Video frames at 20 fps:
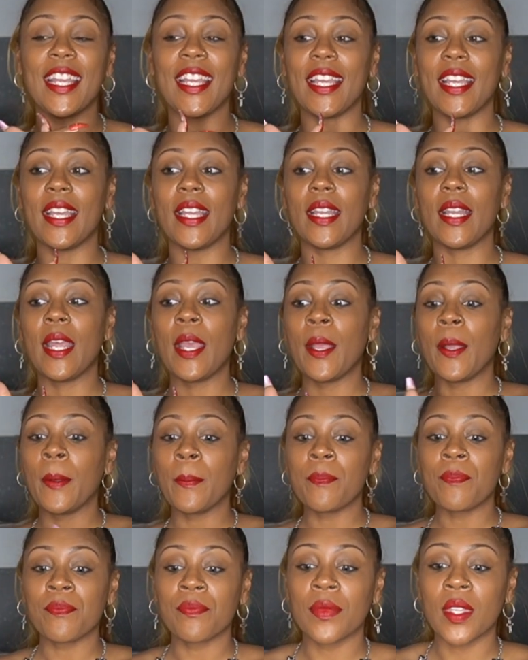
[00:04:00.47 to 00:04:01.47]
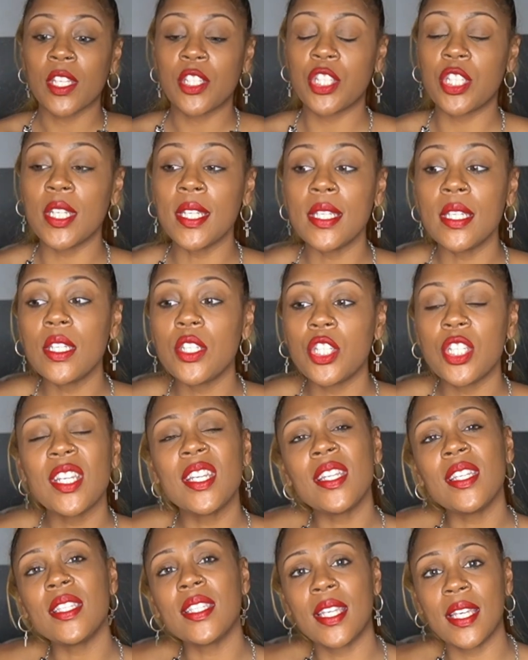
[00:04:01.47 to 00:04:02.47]
and
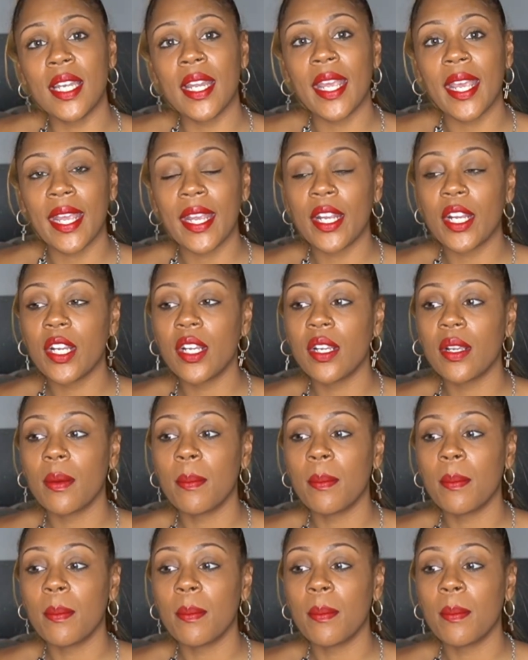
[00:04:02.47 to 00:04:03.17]
she's good at hair,